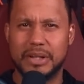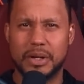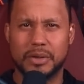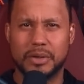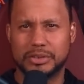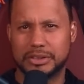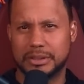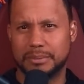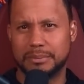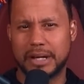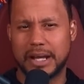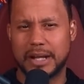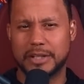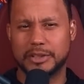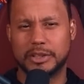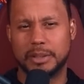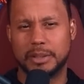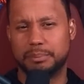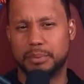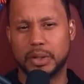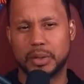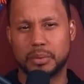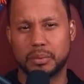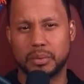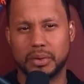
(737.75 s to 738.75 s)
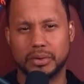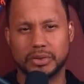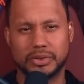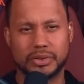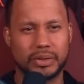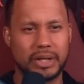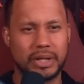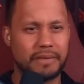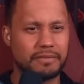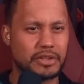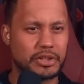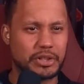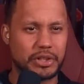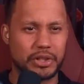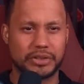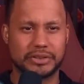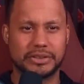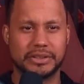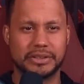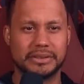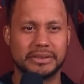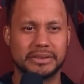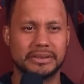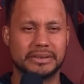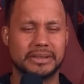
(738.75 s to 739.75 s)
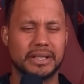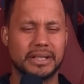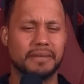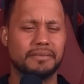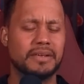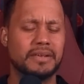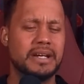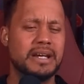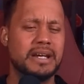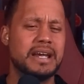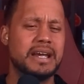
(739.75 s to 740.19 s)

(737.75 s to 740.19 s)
some kind of support role. So you have your curses and stuff.